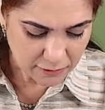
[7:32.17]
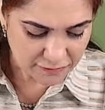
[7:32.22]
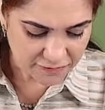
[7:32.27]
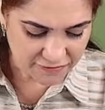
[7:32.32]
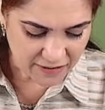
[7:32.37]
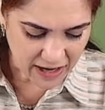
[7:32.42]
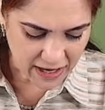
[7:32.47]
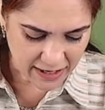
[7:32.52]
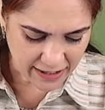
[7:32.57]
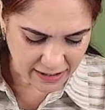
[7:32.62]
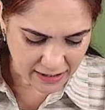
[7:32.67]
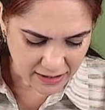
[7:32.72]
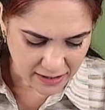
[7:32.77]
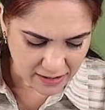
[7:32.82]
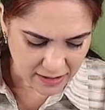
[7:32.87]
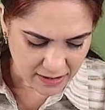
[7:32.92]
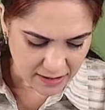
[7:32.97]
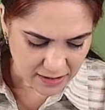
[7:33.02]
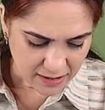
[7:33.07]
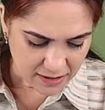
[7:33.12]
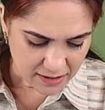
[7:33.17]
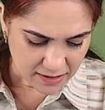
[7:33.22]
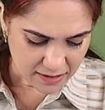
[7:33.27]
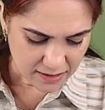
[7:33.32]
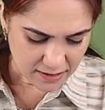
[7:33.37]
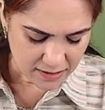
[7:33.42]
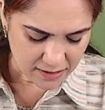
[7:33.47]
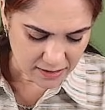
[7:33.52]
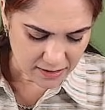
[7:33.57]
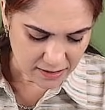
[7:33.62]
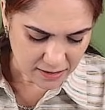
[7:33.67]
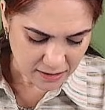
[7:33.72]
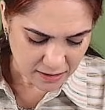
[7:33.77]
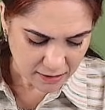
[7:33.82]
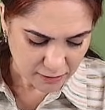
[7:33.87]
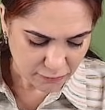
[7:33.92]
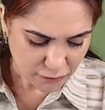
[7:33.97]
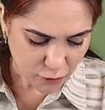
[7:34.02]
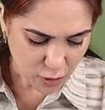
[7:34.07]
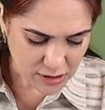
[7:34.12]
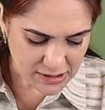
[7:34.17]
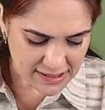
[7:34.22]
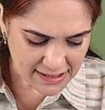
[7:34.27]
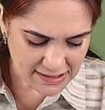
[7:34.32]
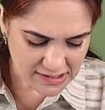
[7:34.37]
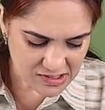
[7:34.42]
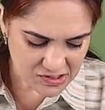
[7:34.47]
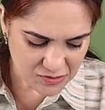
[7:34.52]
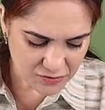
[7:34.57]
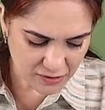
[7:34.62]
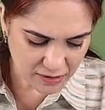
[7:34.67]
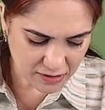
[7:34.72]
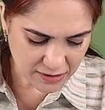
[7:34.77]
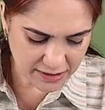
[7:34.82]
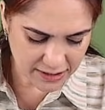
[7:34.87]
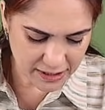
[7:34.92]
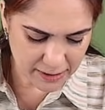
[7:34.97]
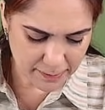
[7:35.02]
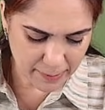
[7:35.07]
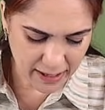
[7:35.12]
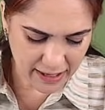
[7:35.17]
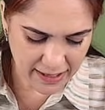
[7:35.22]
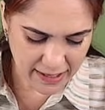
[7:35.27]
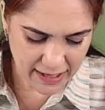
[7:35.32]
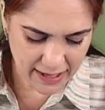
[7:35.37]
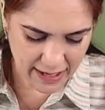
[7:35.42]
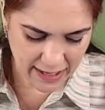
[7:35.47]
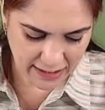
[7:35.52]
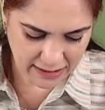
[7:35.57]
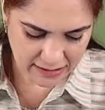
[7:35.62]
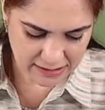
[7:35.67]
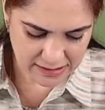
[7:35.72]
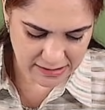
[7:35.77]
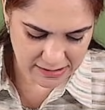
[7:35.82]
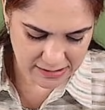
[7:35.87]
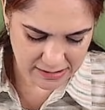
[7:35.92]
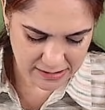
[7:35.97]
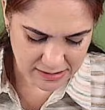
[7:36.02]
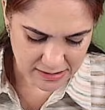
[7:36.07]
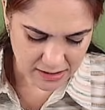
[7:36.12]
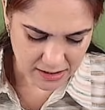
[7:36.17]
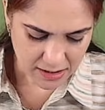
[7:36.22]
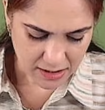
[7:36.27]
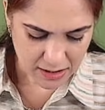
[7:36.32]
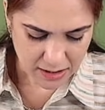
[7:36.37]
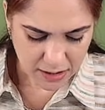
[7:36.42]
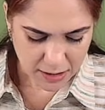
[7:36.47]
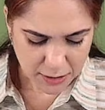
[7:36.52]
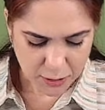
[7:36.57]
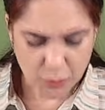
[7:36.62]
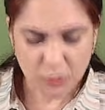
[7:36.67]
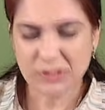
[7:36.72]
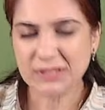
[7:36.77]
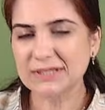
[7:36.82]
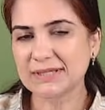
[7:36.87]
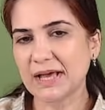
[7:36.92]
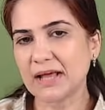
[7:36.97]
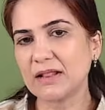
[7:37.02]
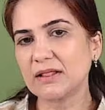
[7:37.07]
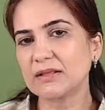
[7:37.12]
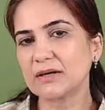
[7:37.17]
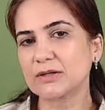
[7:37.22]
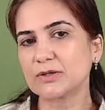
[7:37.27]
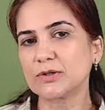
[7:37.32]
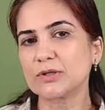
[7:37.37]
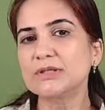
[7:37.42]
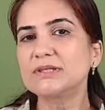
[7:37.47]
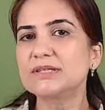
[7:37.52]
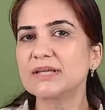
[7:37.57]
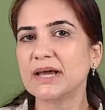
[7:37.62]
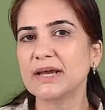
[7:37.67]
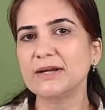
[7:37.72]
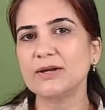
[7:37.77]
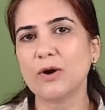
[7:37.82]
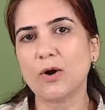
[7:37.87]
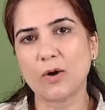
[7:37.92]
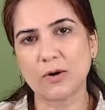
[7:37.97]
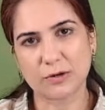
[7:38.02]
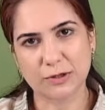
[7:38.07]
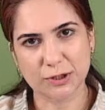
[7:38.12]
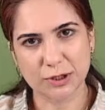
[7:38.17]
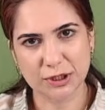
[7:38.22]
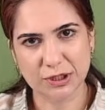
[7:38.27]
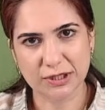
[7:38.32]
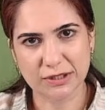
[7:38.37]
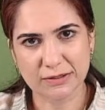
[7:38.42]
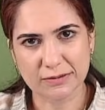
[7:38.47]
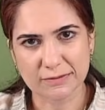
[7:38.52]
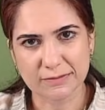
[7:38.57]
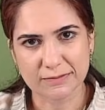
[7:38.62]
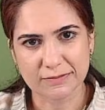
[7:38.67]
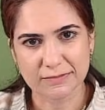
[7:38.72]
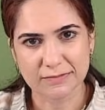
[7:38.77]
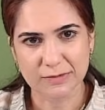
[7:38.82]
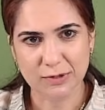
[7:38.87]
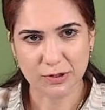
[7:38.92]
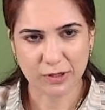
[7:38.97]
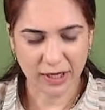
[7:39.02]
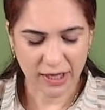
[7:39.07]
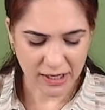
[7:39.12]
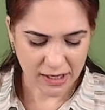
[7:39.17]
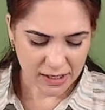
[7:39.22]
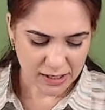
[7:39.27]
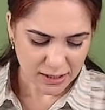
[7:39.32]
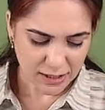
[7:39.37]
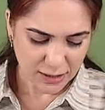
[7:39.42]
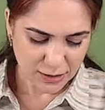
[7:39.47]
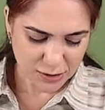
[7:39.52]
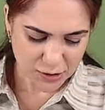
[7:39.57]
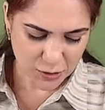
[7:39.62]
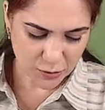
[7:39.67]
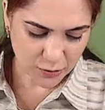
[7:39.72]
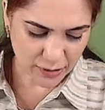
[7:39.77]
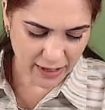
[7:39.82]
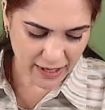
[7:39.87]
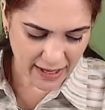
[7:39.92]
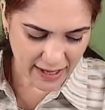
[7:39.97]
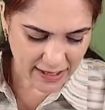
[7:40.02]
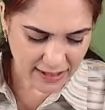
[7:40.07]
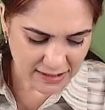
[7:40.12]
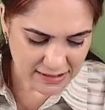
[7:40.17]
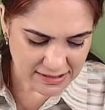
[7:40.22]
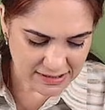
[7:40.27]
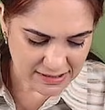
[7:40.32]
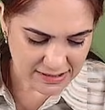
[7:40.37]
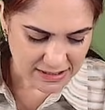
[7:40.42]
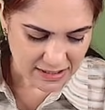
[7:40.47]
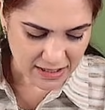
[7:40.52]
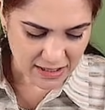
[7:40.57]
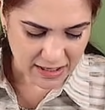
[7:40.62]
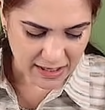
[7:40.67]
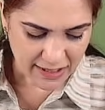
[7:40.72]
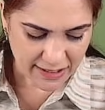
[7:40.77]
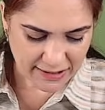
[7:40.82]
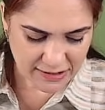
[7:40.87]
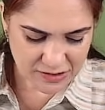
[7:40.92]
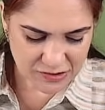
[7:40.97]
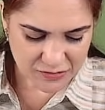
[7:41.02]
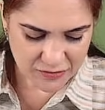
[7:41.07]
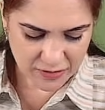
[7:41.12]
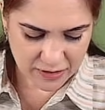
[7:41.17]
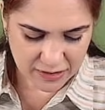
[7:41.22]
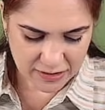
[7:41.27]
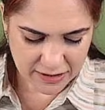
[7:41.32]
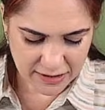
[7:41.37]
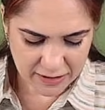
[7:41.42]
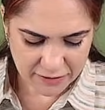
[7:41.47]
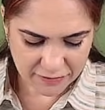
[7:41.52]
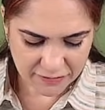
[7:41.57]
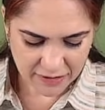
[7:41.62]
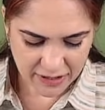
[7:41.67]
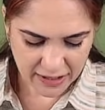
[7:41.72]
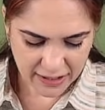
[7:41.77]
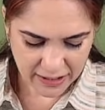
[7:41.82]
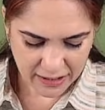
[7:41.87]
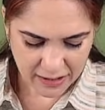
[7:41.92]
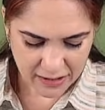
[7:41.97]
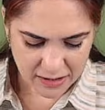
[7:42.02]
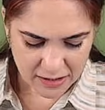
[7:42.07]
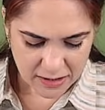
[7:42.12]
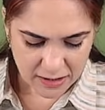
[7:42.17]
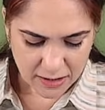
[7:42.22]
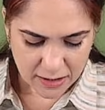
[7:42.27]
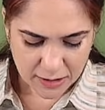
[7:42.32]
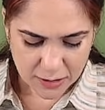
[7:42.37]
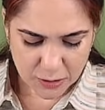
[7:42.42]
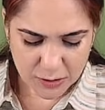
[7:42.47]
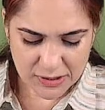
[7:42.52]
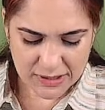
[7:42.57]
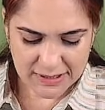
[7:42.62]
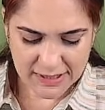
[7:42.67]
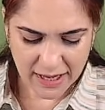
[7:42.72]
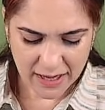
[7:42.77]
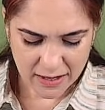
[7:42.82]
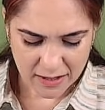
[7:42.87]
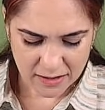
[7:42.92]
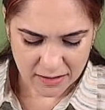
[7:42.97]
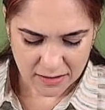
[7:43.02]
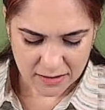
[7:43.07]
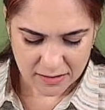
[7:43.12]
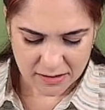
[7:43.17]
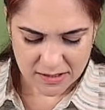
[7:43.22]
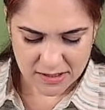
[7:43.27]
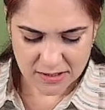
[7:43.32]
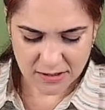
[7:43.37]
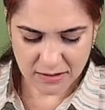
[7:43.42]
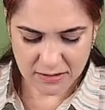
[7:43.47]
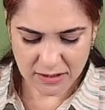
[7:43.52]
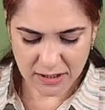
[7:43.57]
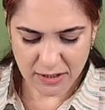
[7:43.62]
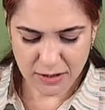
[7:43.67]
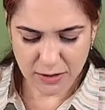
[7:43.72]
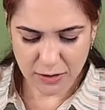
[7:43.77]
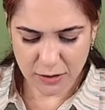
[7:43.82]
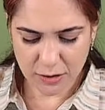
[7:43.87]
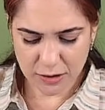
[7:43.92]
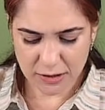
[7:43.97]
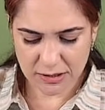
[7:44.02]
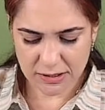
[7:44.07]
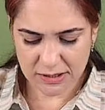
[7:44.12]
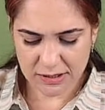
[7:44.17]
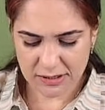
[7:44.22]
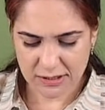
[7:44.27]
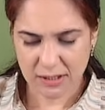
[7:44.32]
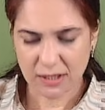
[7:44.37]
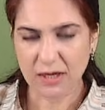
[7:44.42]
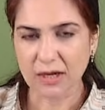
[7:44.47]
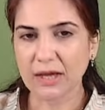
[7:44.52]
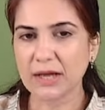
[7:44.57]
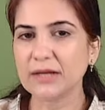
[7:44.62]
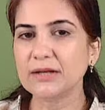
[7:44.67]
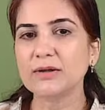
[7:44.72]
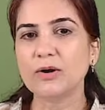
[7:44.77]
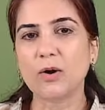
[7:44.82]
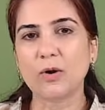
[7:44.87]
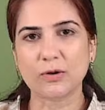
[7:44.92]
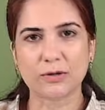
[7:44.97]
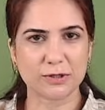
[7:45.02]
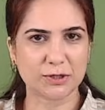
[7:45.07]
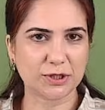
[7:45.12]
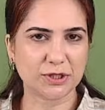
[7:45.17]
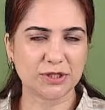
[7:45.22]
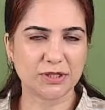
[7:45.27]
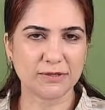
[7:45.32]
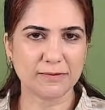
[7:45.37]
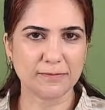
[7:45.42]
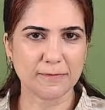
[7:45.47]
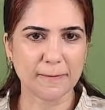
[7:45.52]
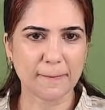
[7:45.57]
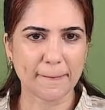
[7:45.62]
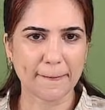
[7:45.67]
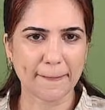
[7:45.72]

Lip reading: Y was instructed by X to sell the goods in auction. Okay, so X instructed Y to sell certain goods in auction.